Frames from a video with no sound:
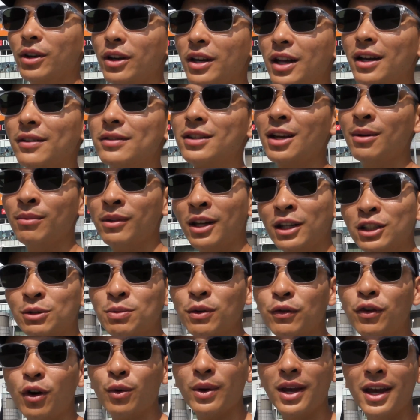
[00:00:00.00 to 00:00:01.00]
we're gonna have some
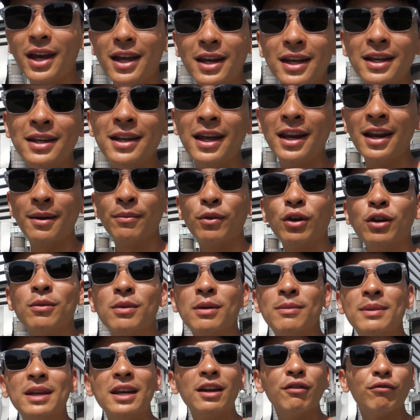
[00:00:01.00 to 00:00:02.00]
lunch before we head in and I'm gonna
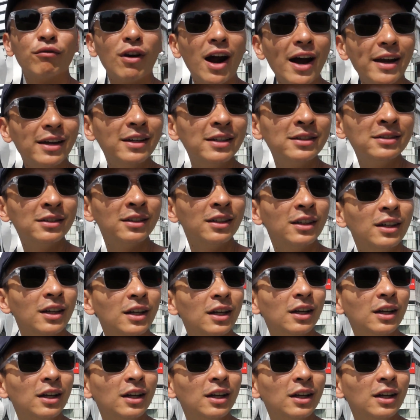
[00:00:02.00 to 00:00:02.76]
be meeting Brian.